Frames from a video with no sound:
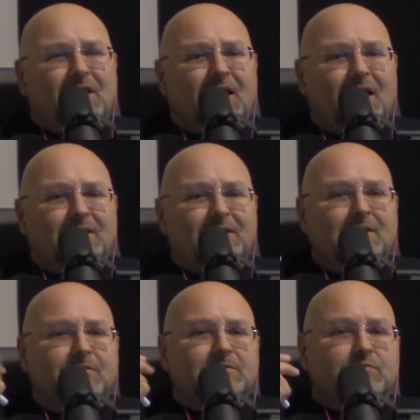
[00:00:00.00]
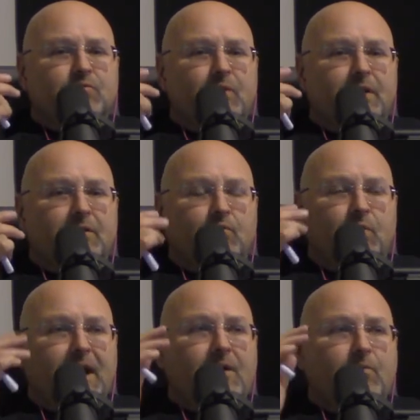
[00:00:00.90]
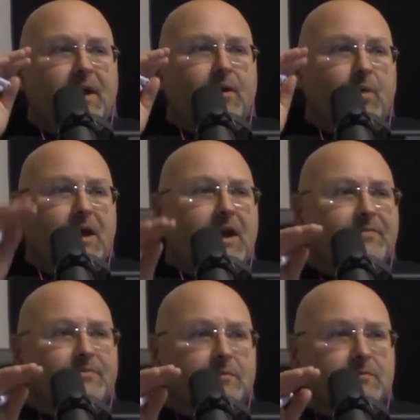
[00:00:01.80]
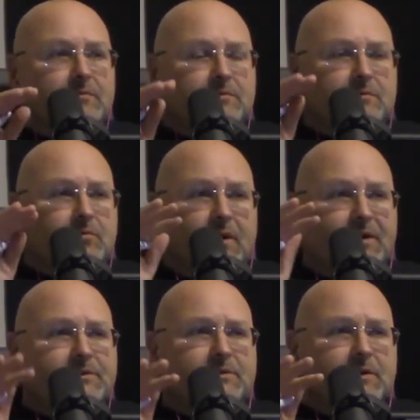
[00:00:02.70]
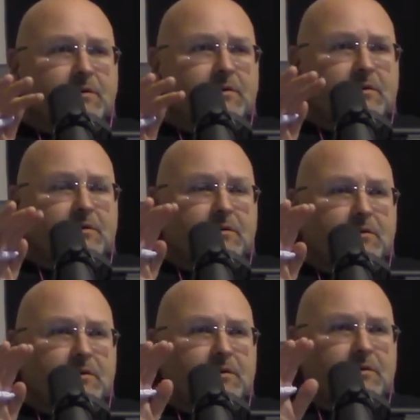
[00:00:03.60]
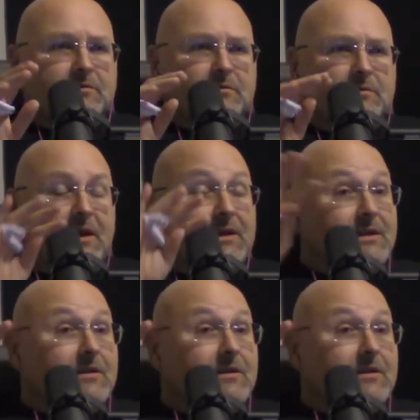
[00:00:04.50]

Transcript: I think that was written way, way, way after Christ. Uh, so AD.